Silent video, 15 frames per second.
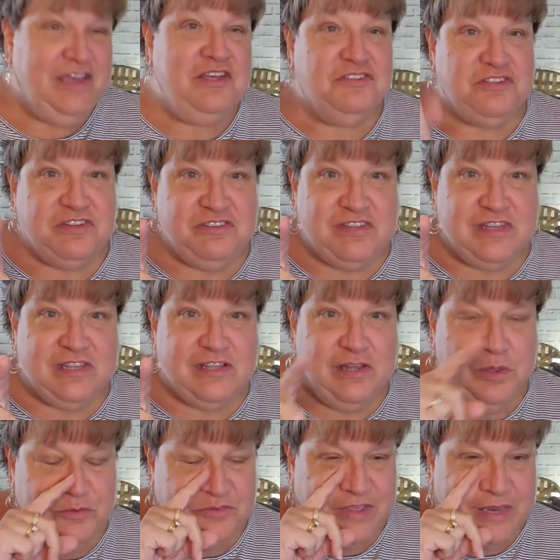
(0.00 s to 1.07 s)
So let's get the
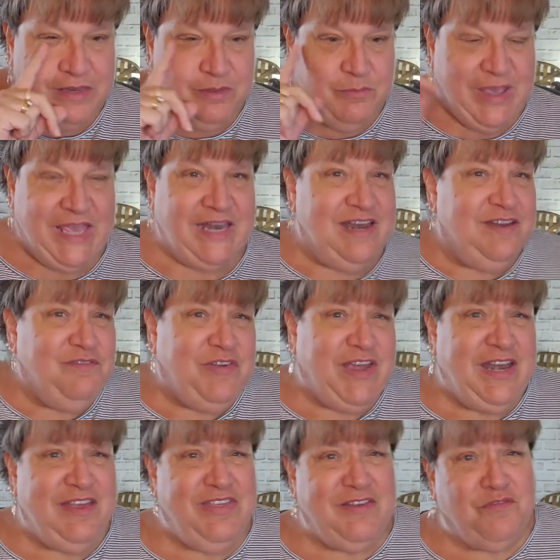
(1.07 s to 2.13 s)
clothes out of the way. I didn't
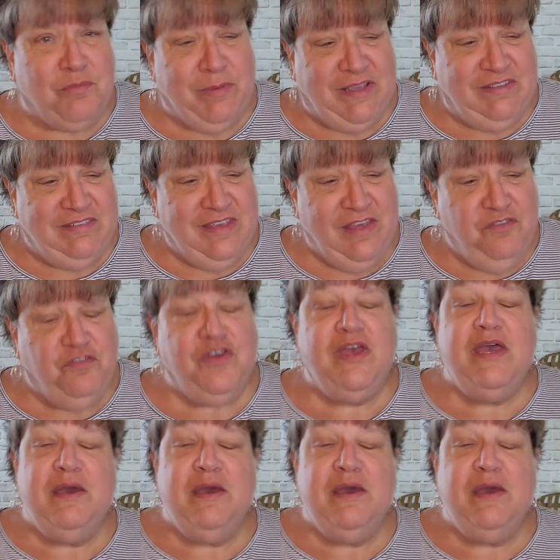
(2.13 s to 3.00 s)
find anything for myself,